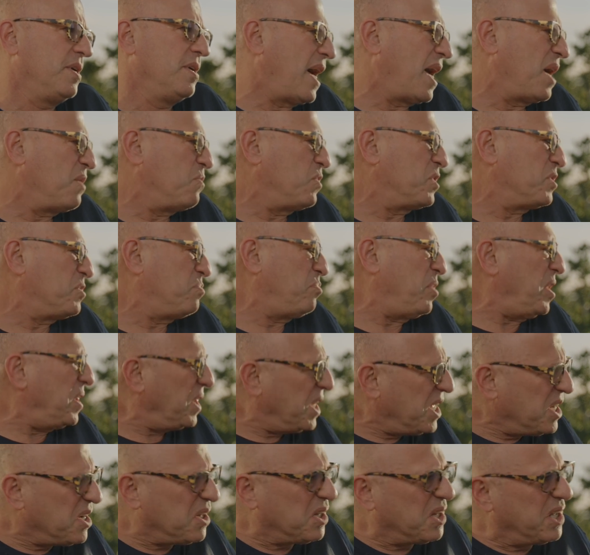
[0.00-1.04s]
I was
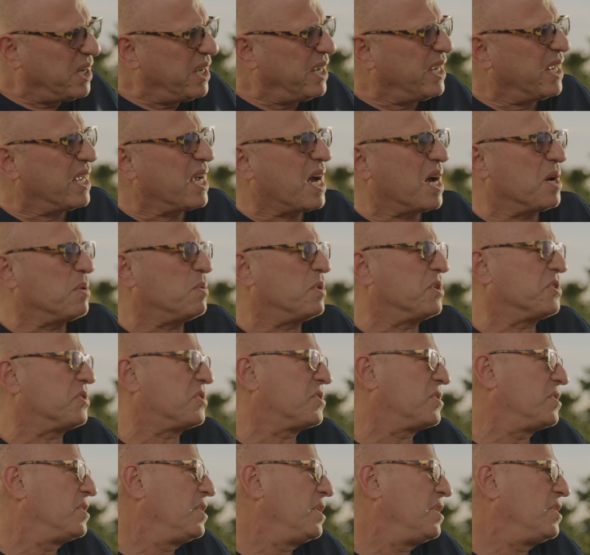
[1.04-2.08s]
belittling, I
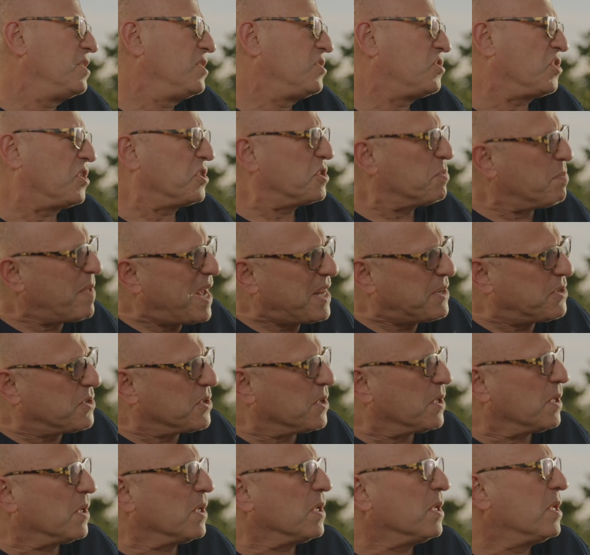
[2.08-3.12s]
was
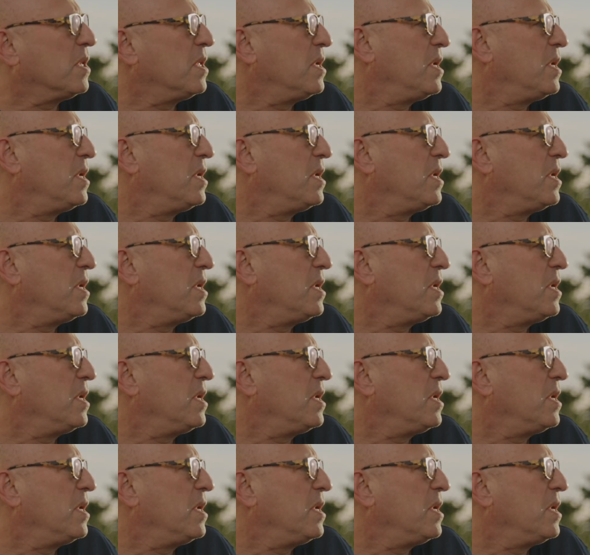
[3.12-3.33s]
judgmental,